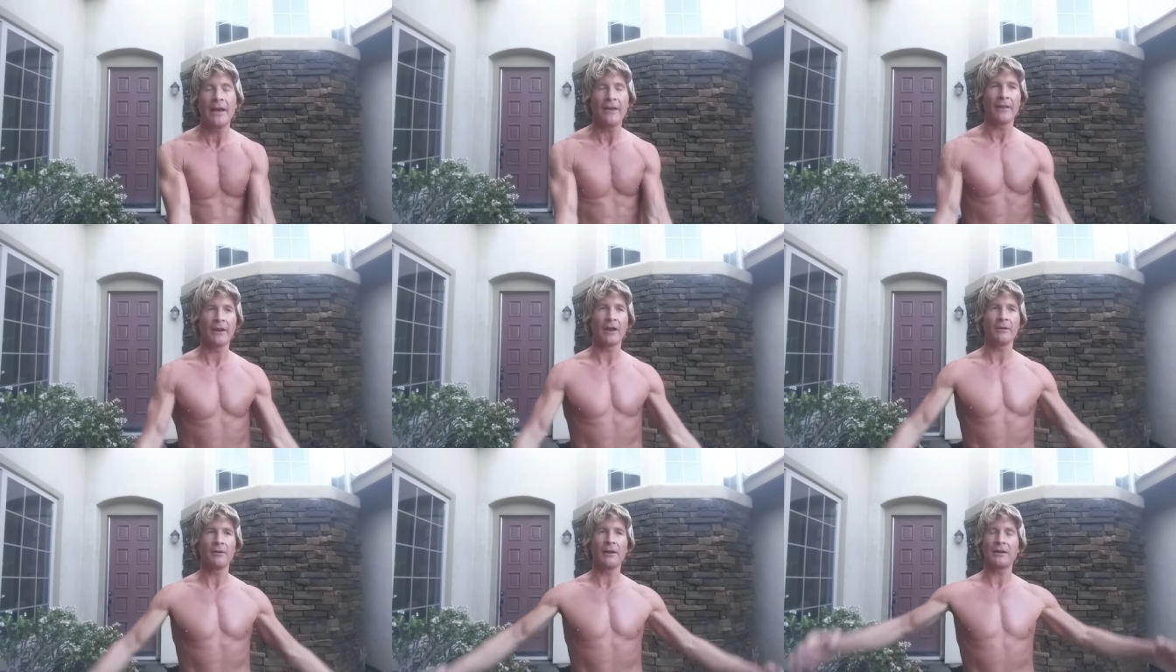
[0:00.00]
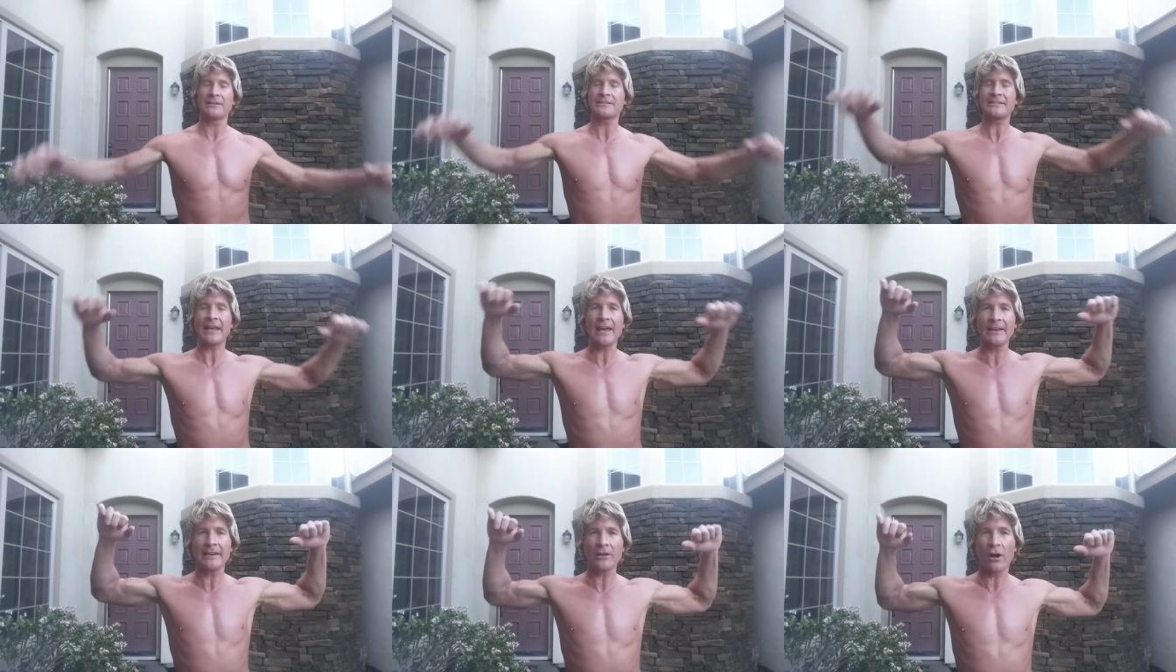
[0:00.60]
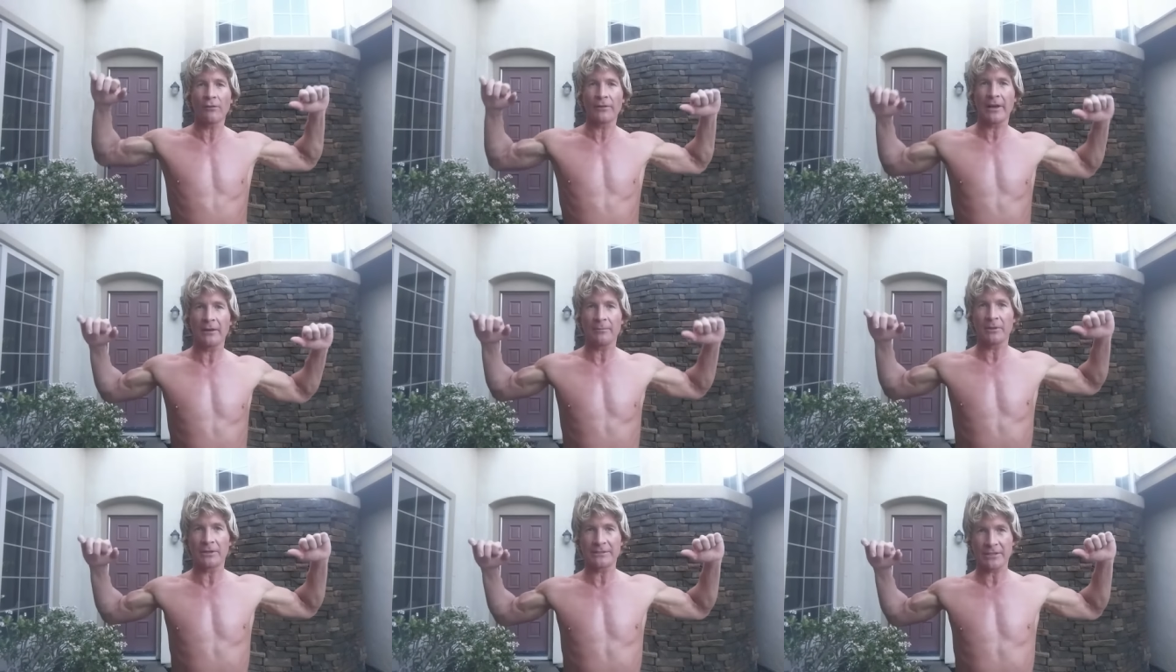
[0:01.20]
And then on, on standing
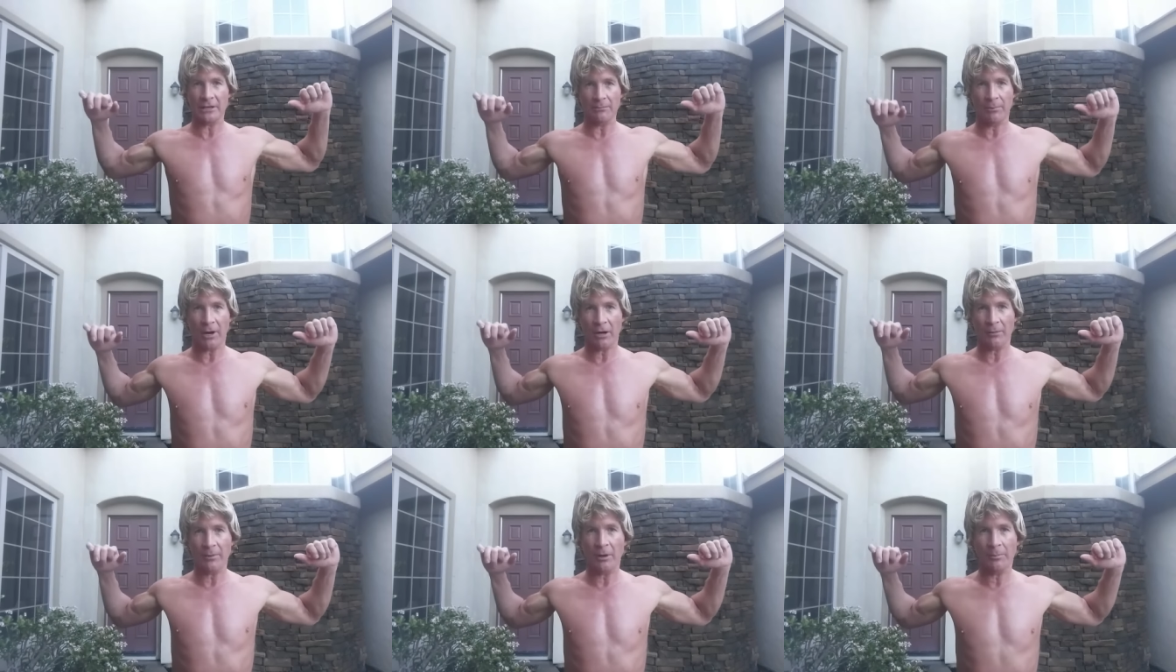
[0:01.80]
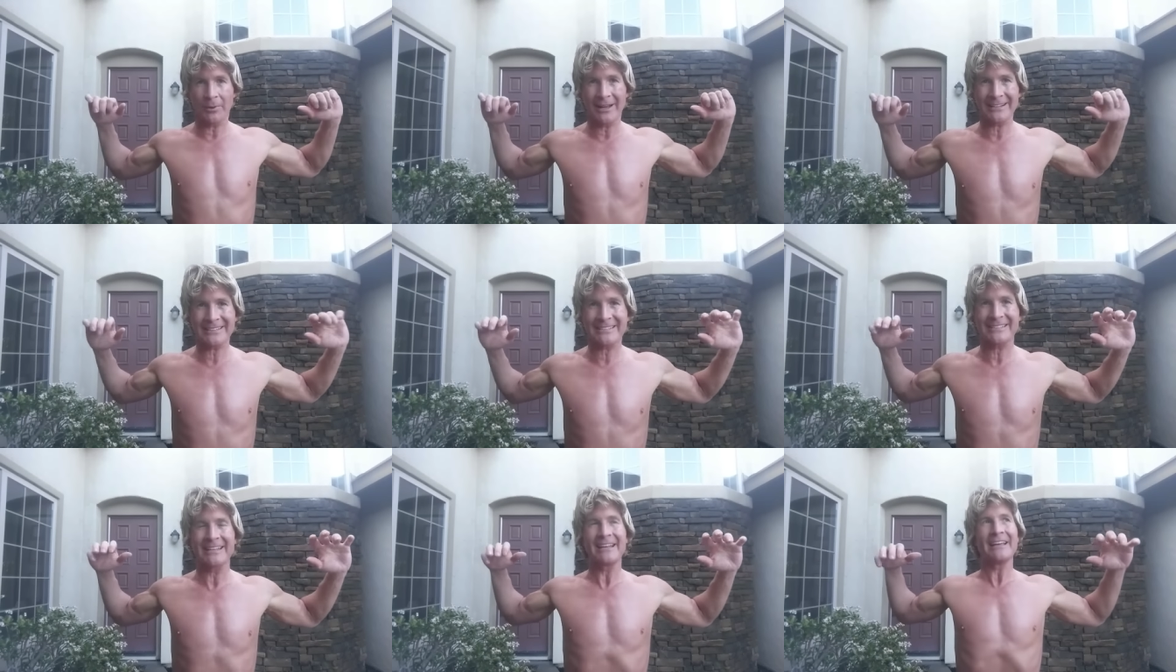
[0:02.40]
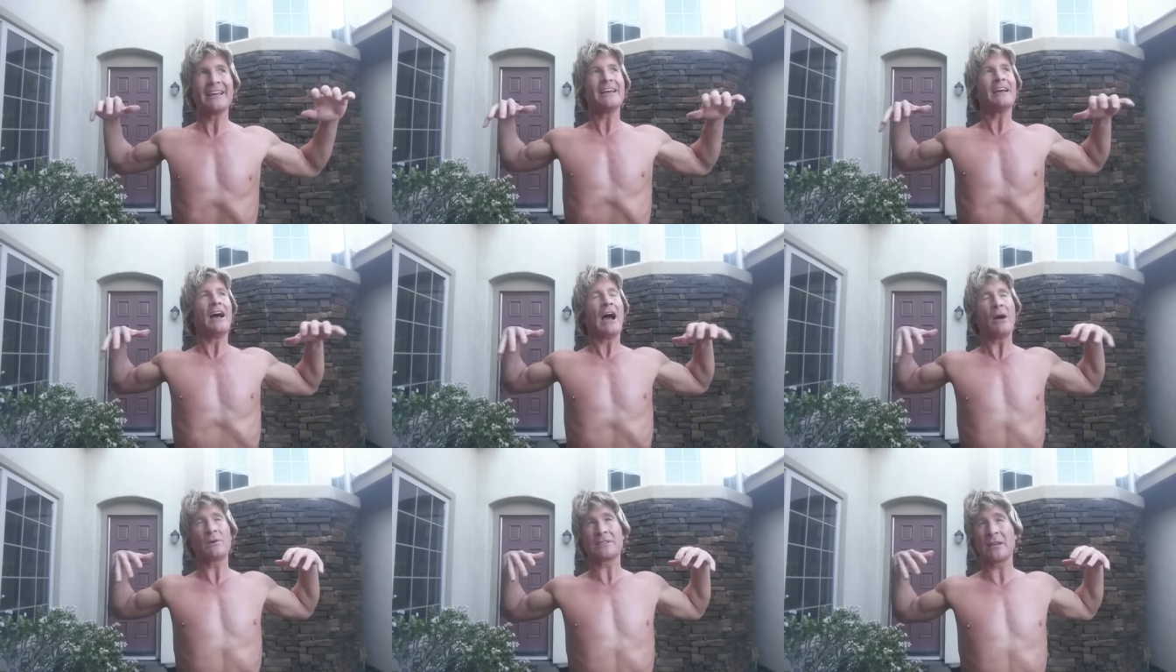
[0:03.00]
overhead military barbell press,
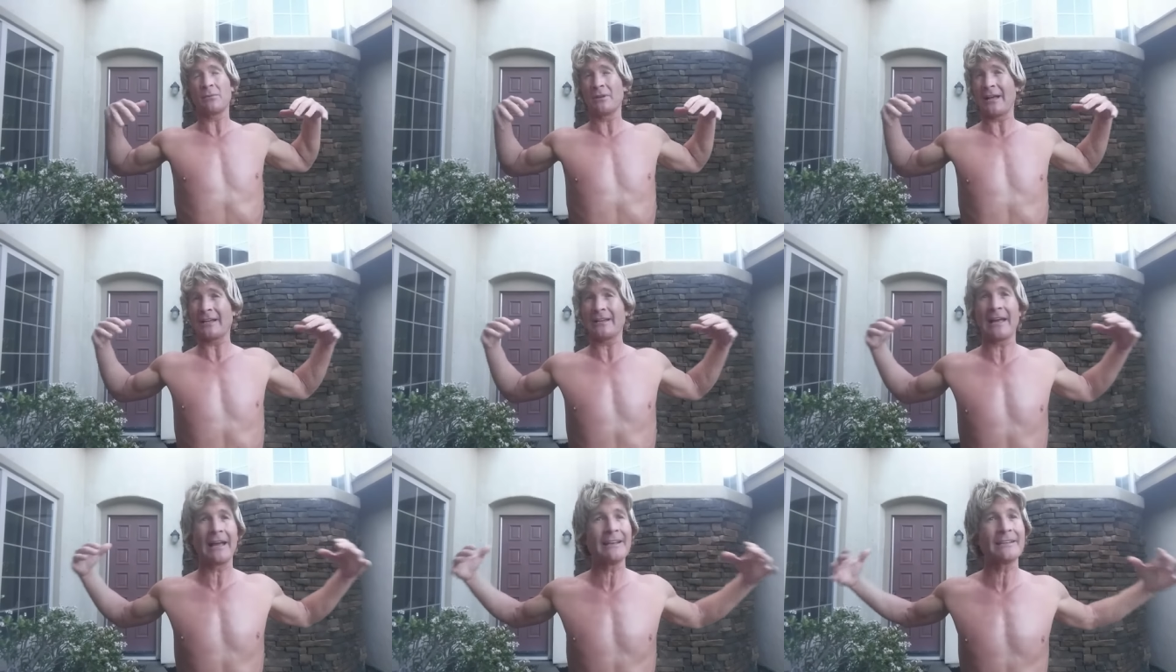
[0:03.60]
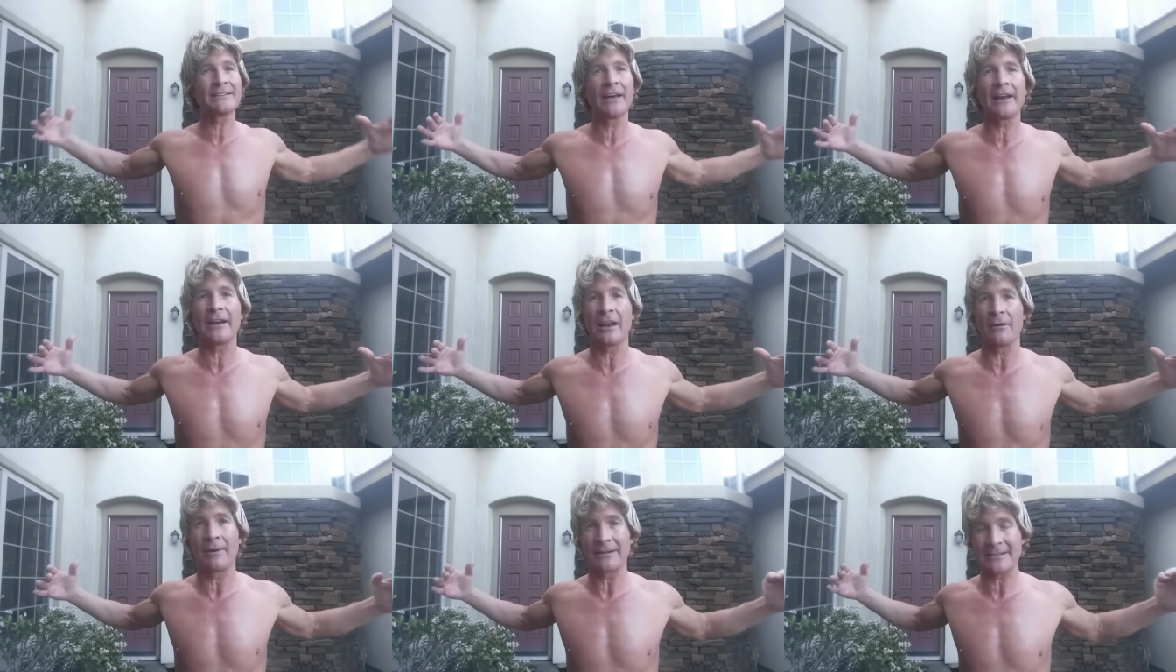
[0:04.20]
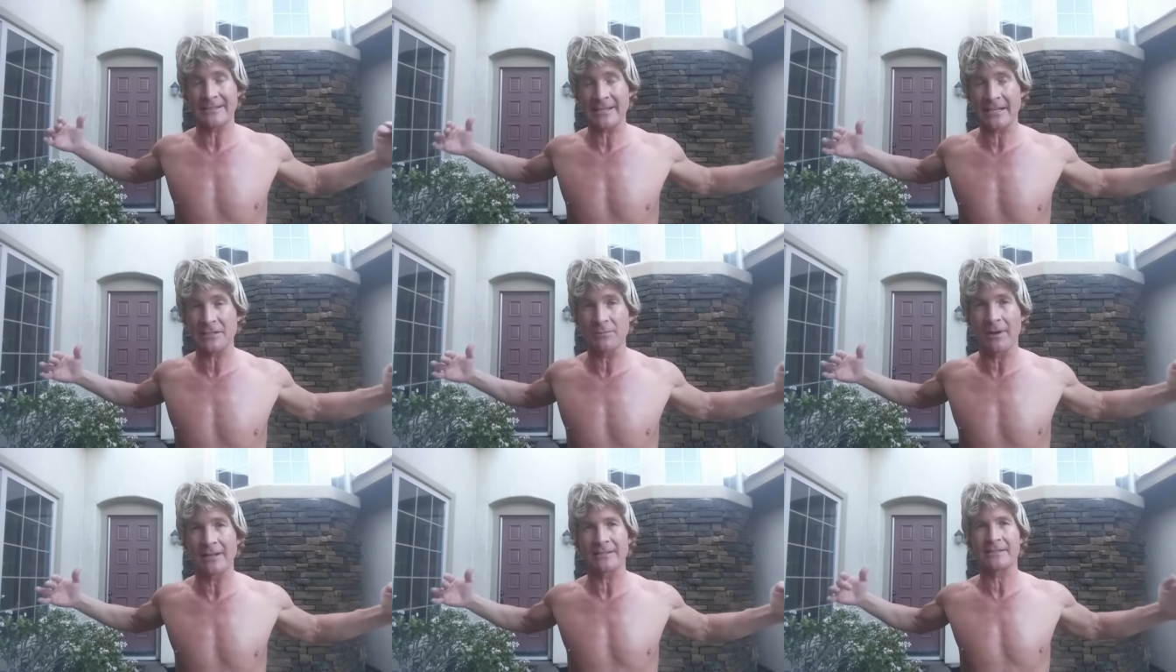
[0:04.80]
I was able, I hadn't done it in about
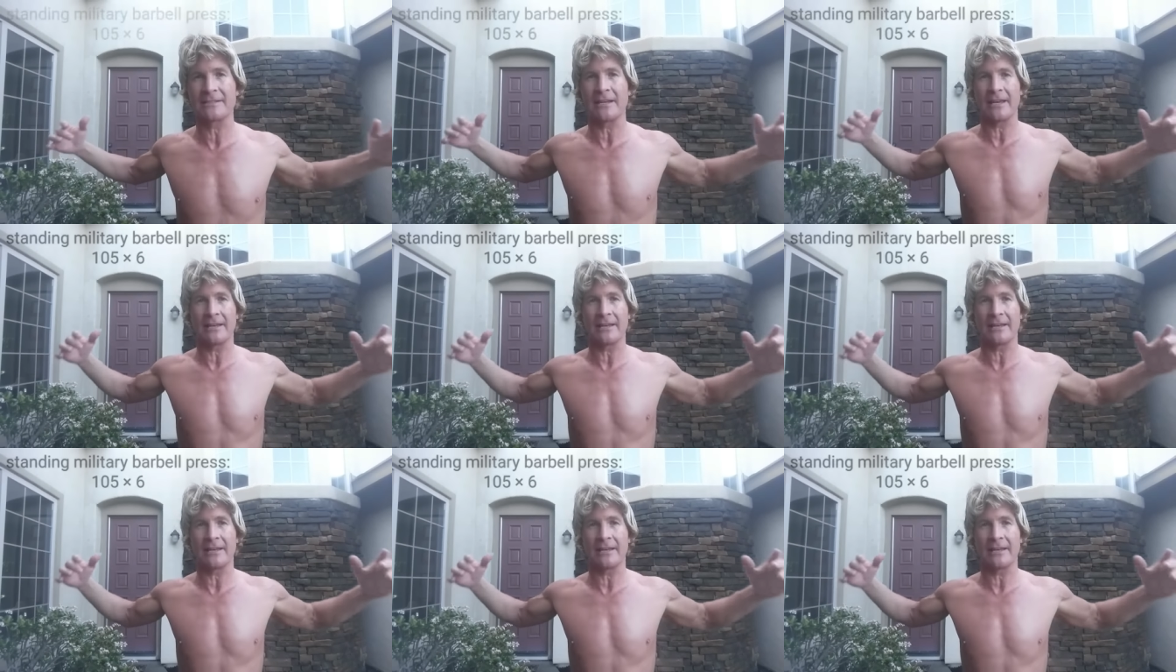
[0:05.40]
six months.